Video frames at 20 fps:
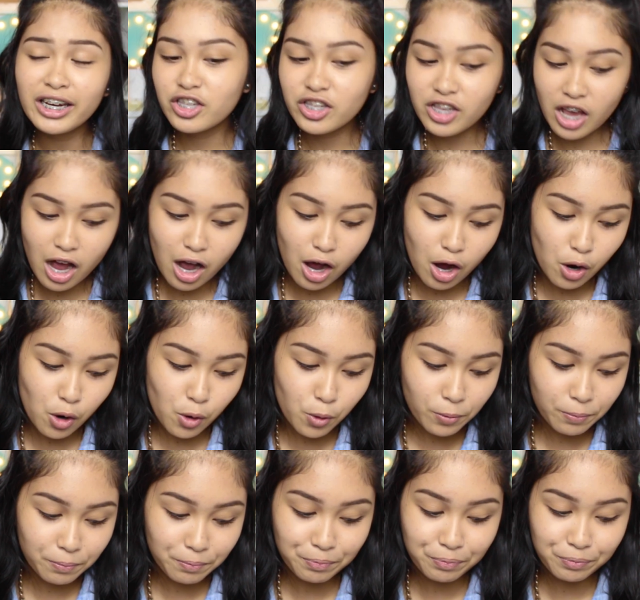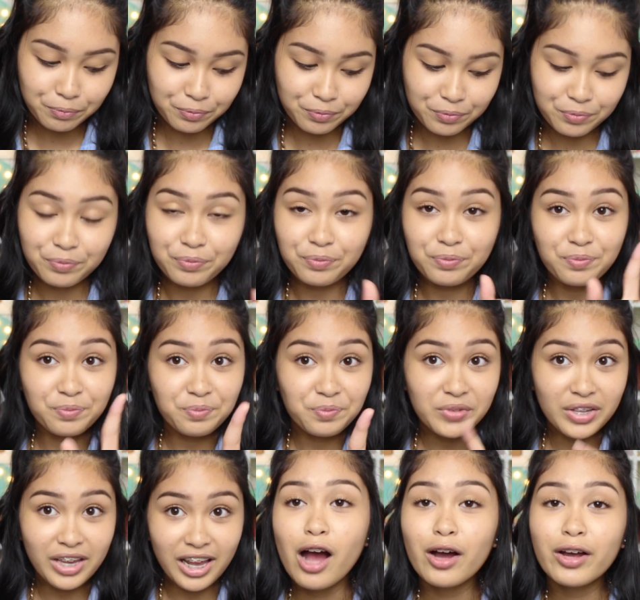So
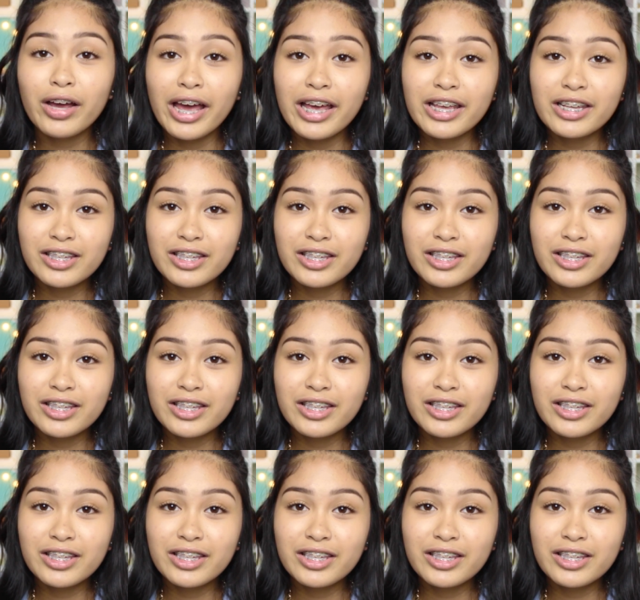okay,